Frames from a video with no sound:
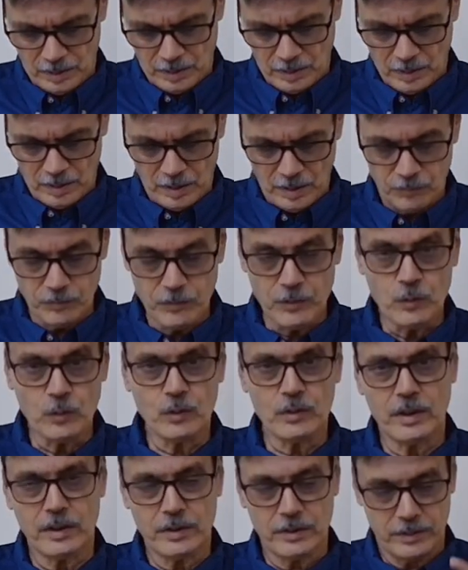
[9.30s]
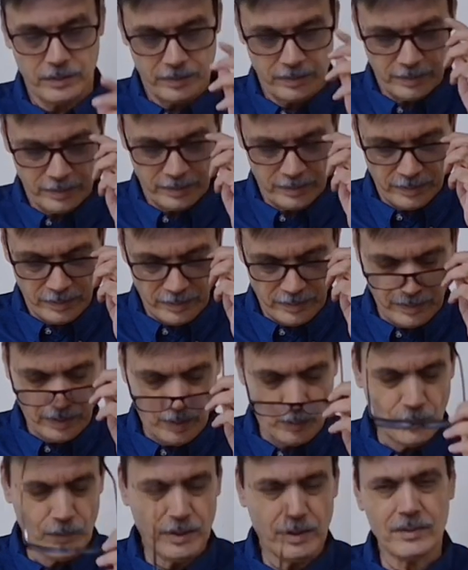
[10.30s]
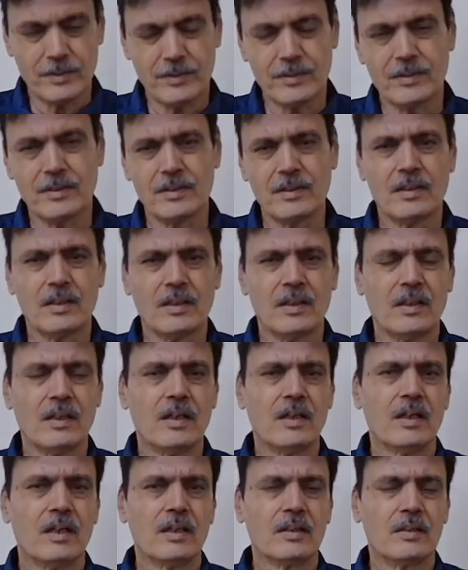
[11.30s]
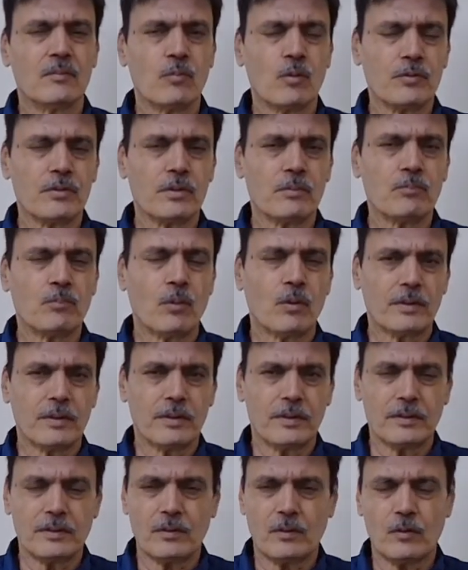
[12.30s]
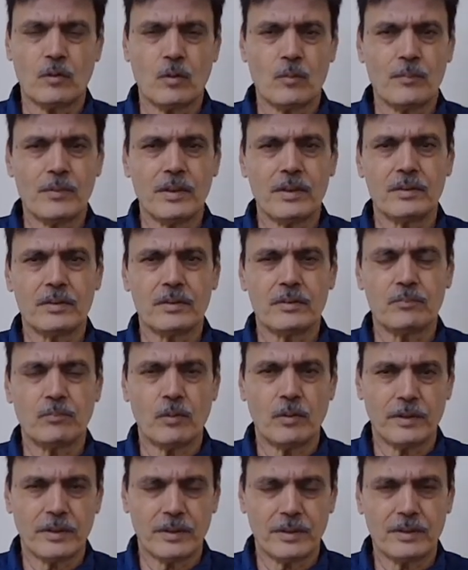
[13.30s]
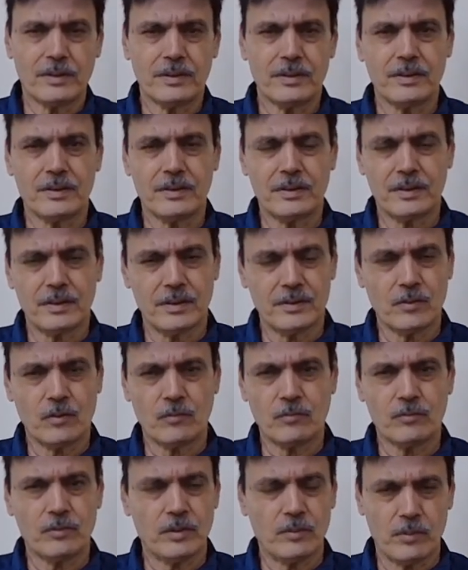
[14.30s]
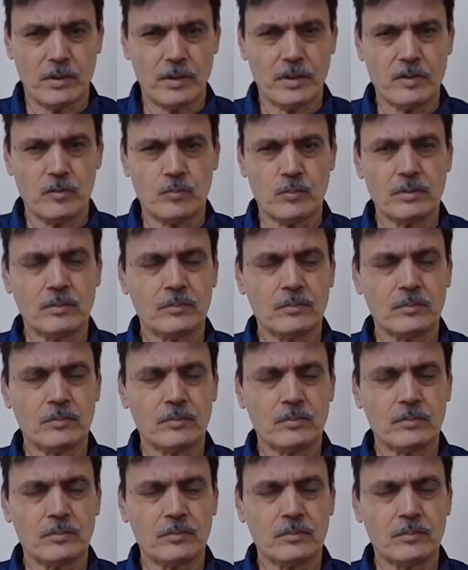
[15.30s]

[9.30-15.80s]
We know that nowadays the most important or dominant political theory is of liberalism,